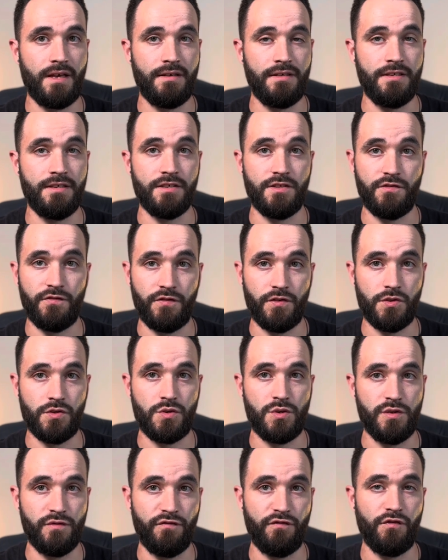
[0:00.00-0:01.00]
is
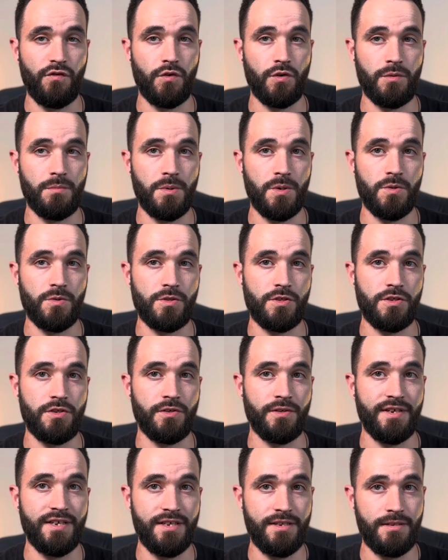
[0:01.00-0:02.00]
first and foremost
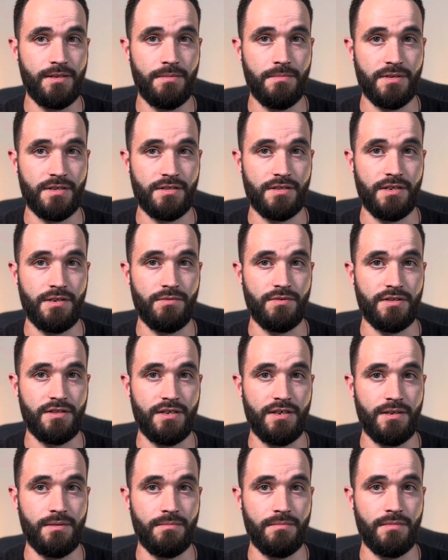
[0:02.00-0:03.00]
your intimacy with
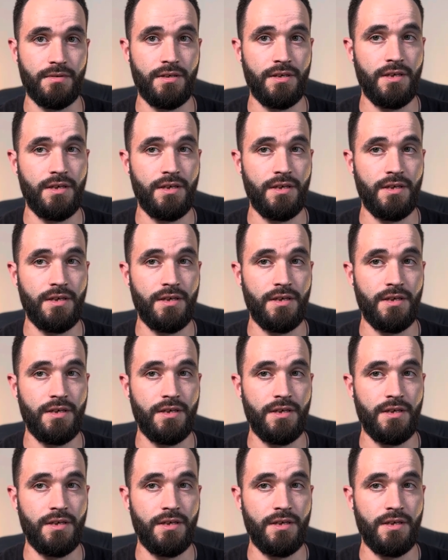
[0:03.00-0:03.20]
Him.